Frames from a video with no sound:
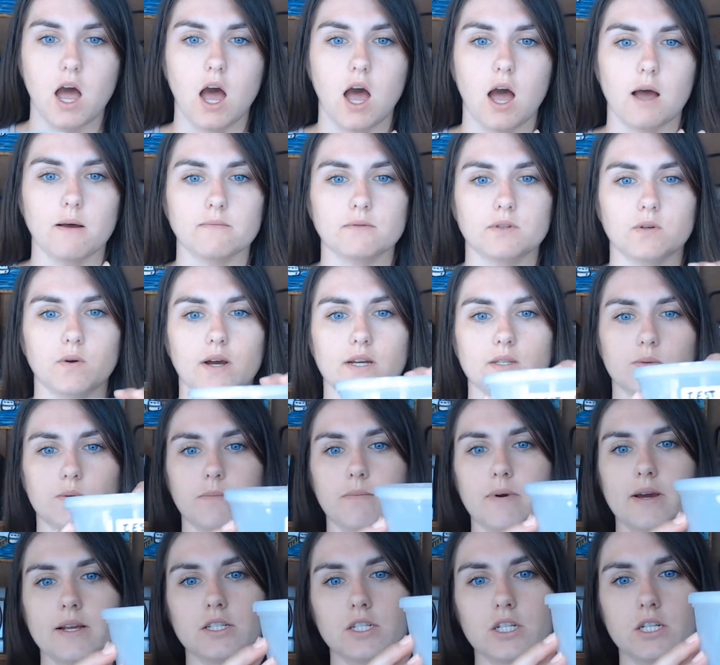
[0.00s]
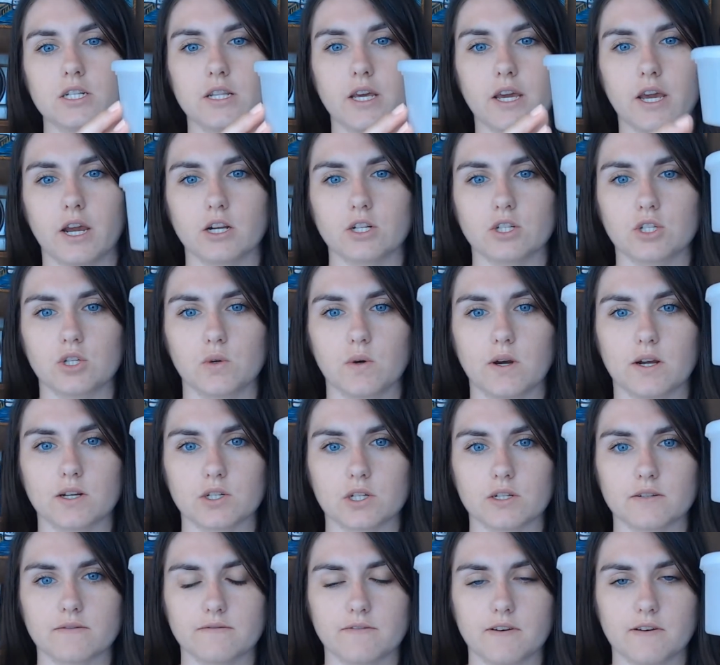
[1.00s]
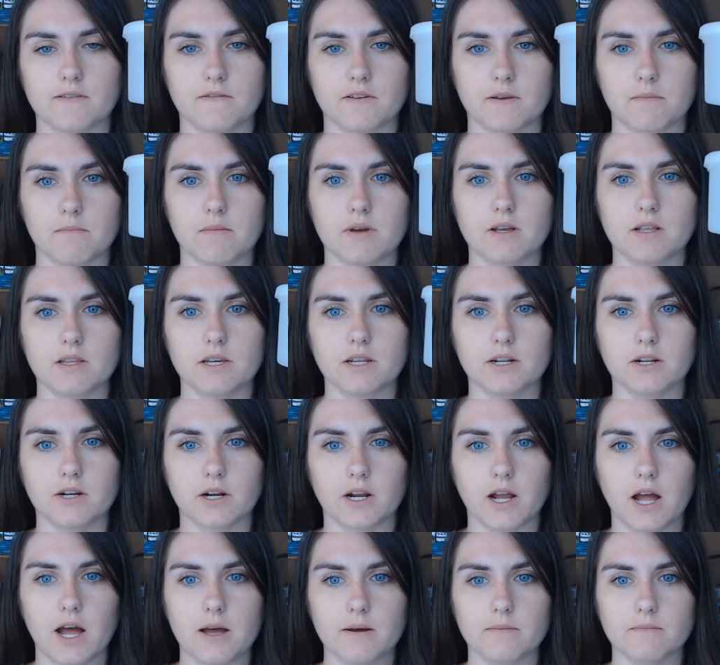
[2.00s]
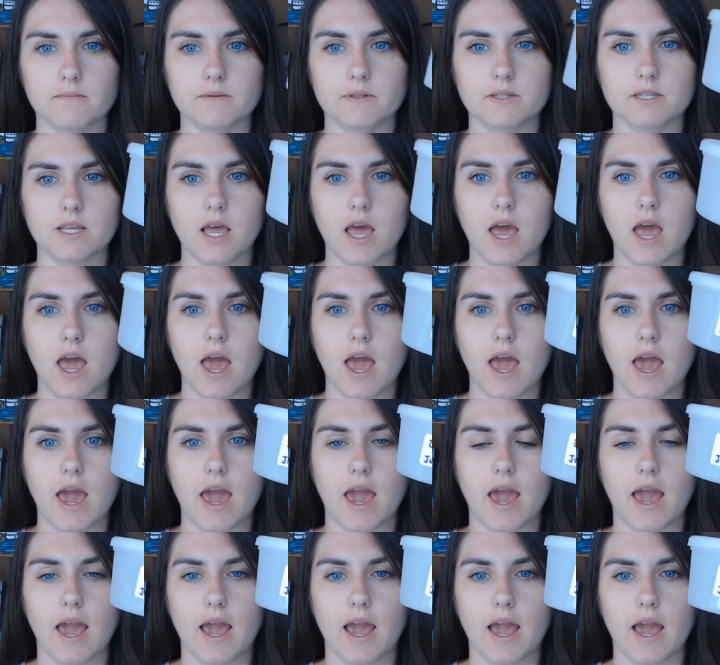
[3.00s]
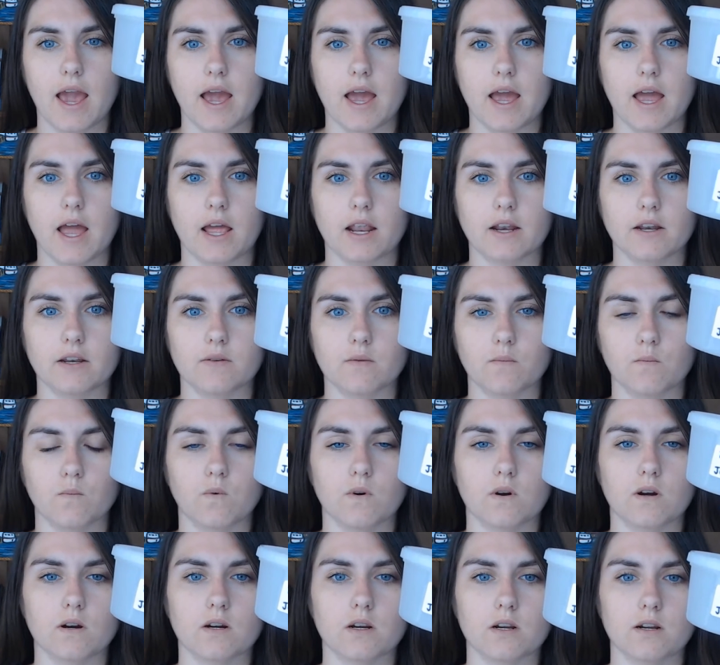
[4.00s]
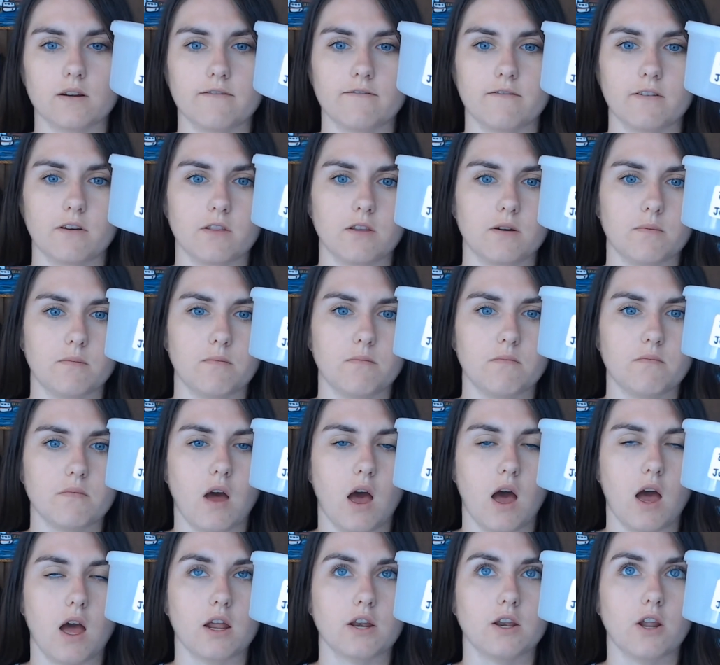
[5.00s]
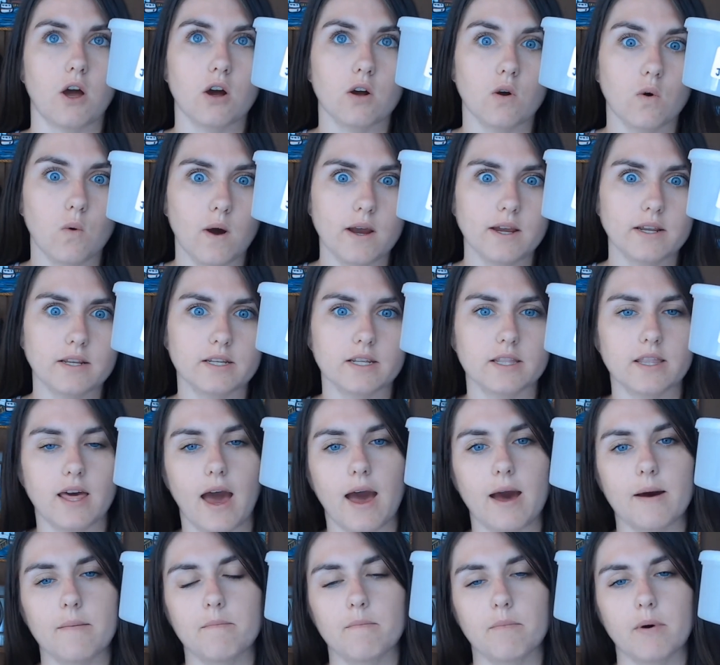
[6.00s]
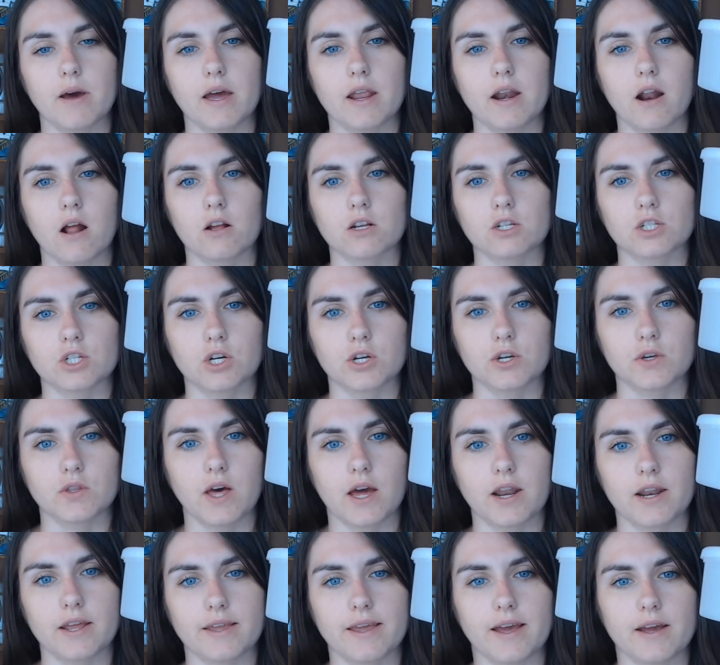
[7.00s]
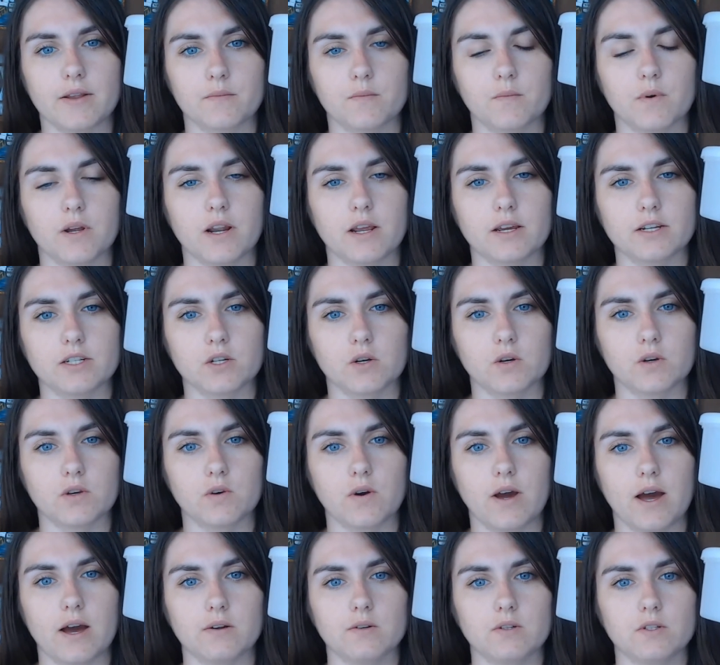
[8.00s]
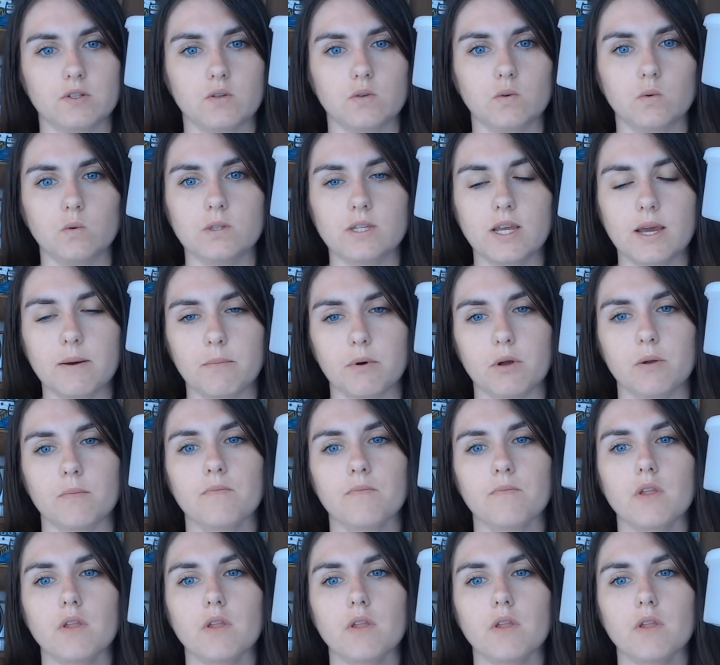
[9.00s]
So as we mentioned, they are 250 milliliter cups, and we're going to fill them not quite to that, but I'll show you that again when I show you how to sample.